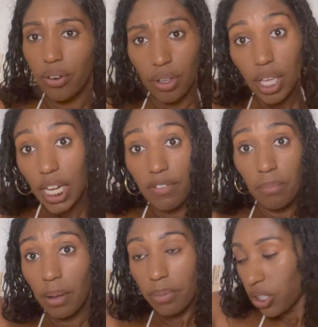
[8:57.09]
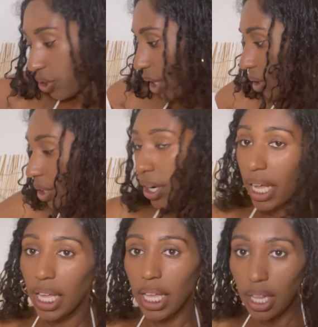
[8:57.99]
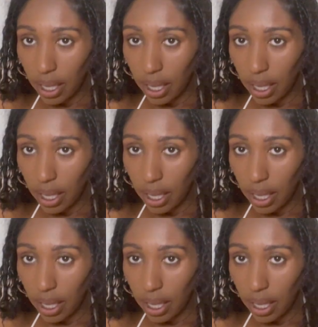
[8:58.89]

or you can even pump it straight on your head.